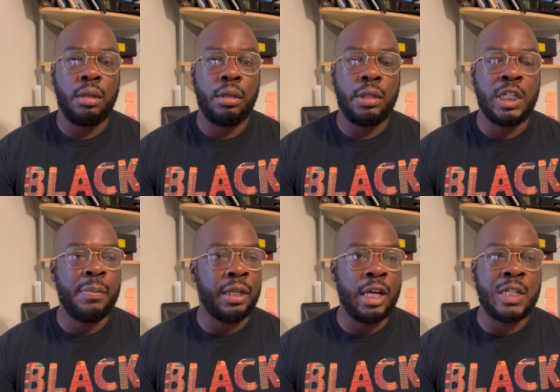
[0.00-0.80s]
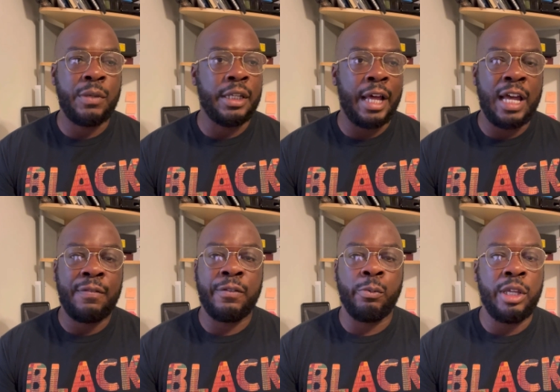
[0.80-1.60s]
Just because we
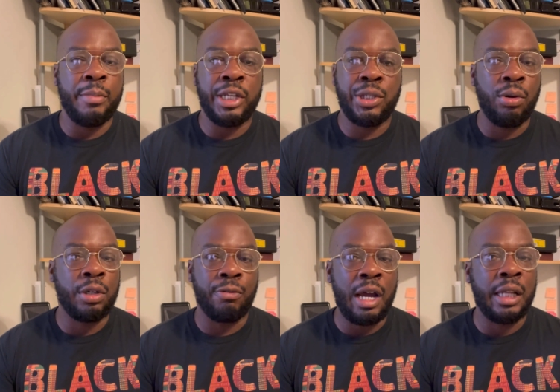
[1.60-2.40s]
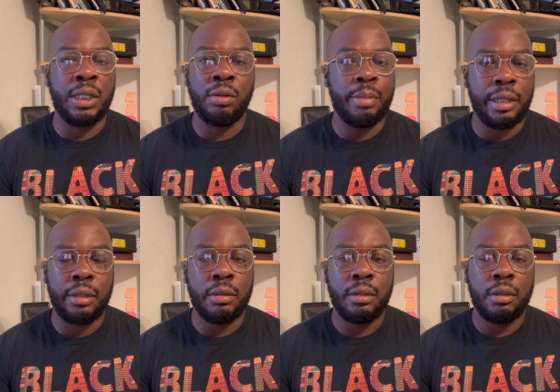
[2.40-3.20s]
laugh and we may joke around a little bit,
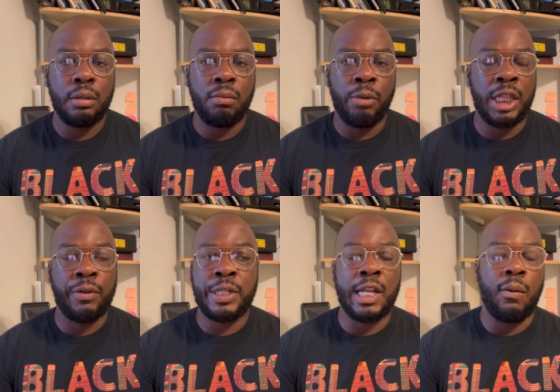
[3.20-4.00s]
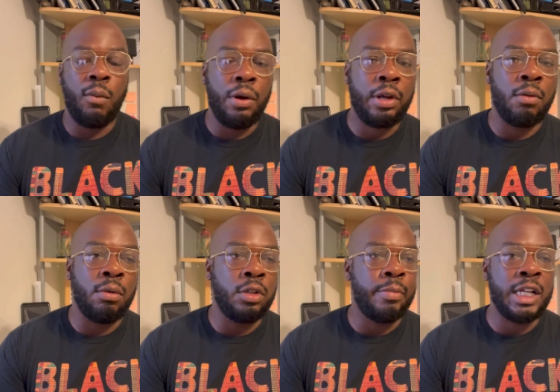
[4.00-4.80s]
whether it's at work or
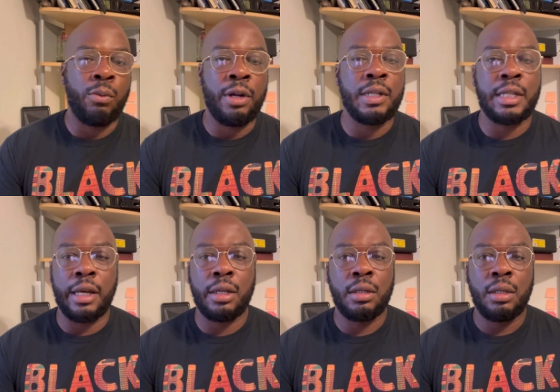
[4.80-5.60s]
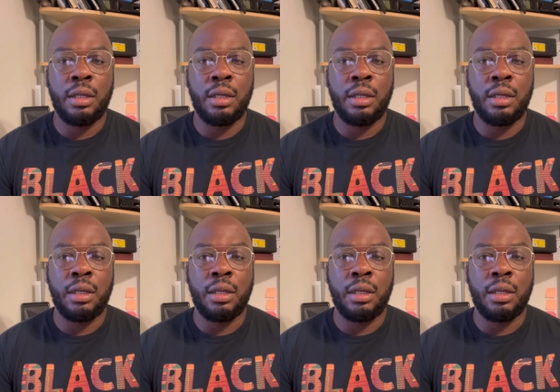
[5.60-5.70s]
no matter where it's at,